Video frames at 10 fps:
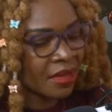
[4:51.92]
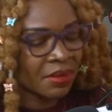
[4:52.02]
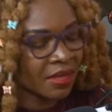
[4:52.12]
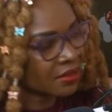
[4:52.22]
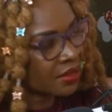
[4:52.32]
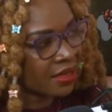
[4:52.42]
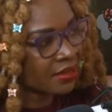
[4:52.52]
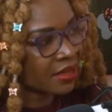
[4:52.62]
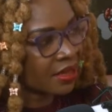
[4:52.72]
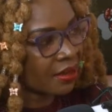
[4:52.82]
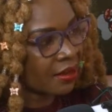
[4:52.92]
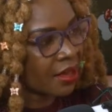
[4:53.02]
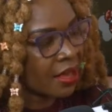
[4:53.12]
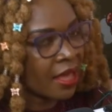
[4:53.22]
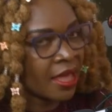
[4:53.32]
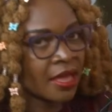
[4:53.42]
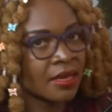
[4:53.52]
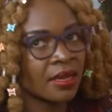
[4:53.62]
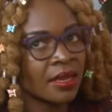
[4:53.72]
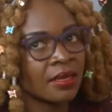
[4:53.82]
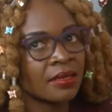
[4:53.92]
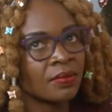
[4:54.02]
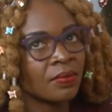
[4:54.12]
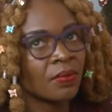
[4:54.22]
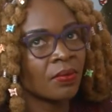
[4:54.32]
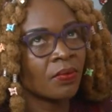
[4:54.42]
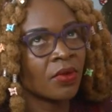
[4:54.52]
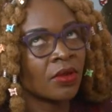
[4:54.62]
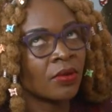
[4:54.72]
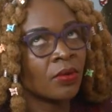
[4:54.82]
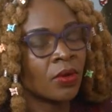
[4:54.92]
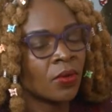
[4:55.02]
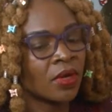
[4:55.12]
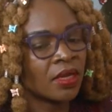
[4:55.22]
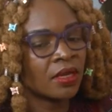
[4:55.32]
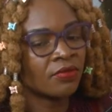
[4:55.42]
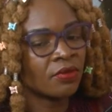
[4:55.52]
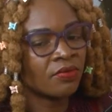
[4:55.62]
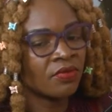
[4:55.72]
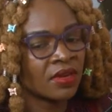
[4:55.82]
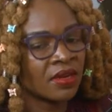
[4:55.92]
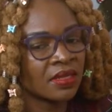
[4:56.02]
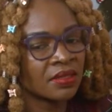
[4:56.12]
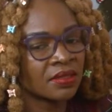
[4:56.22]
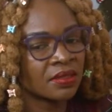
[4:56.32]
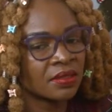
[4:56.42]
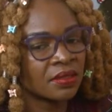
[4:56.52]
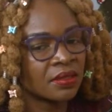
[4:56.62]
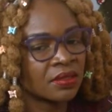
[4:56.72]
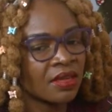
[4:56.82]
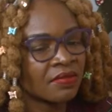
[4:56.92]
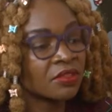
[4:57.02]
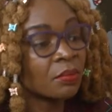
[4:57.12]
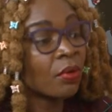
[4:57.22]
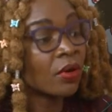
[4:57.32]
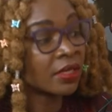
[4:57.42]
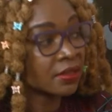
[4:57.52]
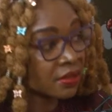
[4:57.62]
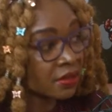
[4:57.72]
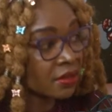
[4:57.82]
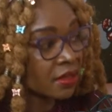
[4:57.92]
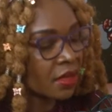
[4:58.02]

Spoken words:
It begins and ends there. And we look at it from various service points,